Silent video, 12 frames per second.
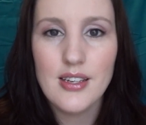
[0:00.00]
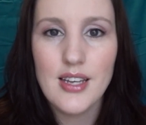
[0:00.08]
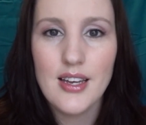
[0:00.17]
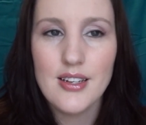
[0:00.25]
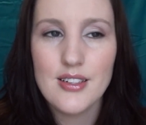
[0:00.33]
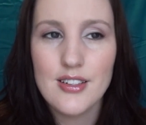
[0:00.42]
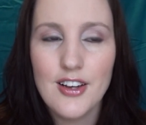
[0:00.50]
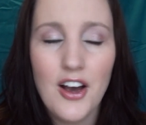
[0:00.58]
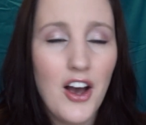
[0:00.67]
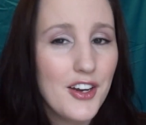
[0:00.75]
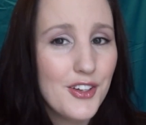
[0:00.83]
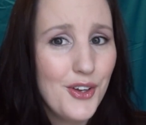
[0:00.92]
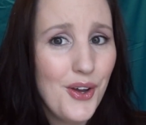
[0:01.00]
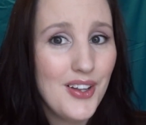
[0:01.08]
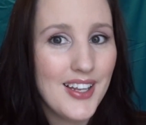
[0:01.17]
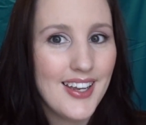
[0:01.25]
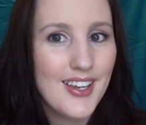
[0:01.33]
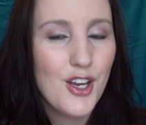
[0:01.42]
yet kind of
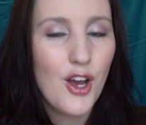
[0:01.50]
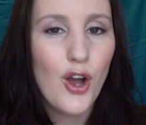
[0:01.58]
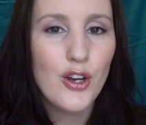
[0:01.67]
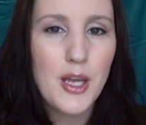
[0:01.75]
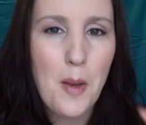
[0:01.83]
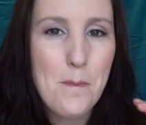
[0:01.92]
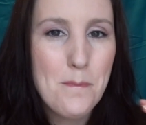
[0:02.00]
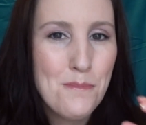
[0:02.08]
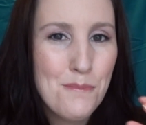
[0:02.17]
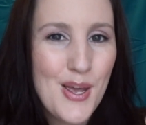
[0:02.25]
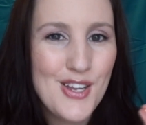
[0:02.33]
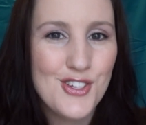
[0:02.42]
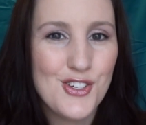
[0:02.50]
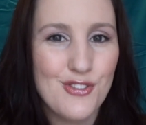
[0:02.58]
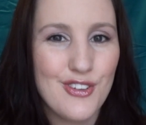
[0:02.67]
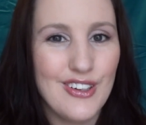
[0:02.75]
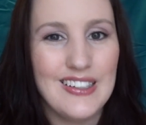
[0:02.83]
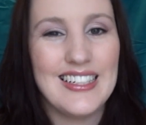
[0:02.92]
girly, only a pinch
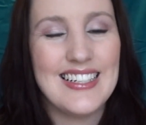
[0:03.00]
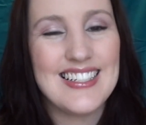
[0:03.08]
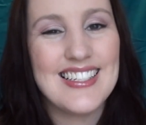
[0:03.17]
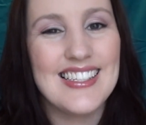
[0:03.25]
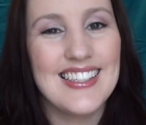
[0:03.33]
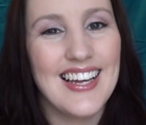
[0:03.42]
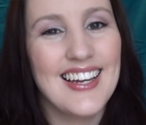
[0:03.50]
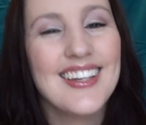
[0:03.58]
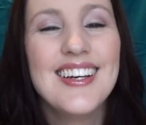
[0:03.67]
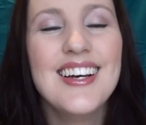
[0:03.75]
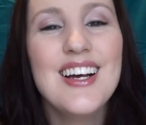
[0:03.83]
of girliness in there.